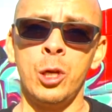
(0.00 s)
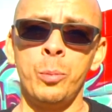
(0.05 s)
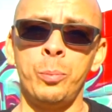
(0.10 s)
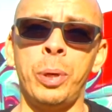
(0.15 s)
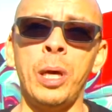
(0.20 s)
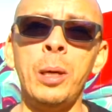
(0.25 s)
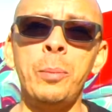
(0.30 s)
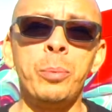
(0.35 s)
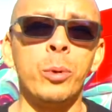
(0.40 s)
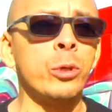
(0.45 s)

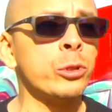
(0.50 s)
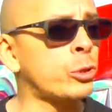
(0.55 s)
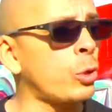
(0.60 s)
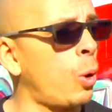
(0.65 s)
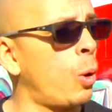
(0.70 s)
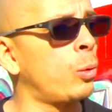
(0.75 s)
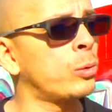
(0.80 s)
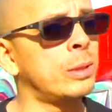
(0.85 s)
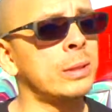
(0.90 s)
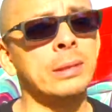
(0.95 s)
People as
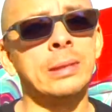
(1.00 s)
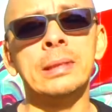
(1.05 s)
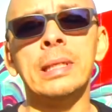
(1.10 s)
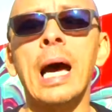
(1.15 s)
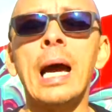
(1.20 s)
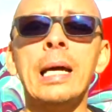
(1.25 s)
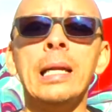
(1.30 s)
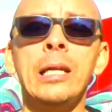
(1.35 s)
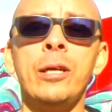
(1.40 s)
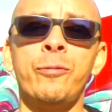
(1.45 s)
old as
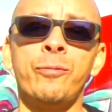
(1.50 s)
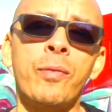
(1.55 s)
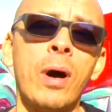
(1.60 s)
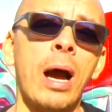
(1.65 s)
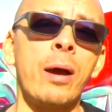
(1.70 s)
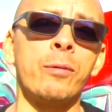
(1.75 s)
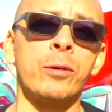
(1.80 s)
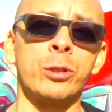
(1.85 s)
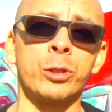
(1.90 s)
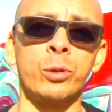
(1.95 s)

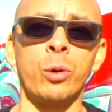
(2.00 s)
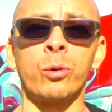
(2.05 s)
95 years